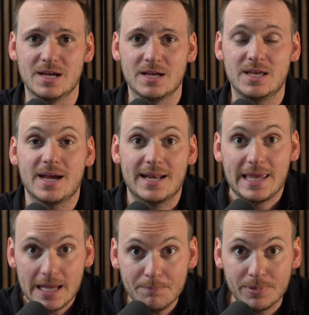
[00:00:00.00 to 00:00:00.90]
you got to
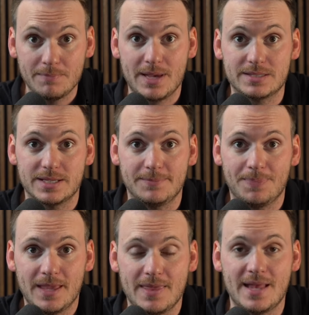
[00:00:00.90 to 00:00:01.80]
implement it
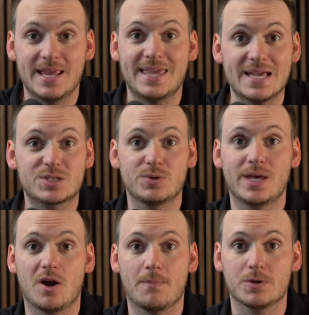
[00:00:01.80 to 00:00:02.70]
and then it gets you
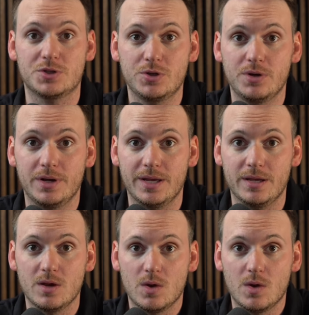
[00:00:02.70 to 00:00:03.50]
that opportunity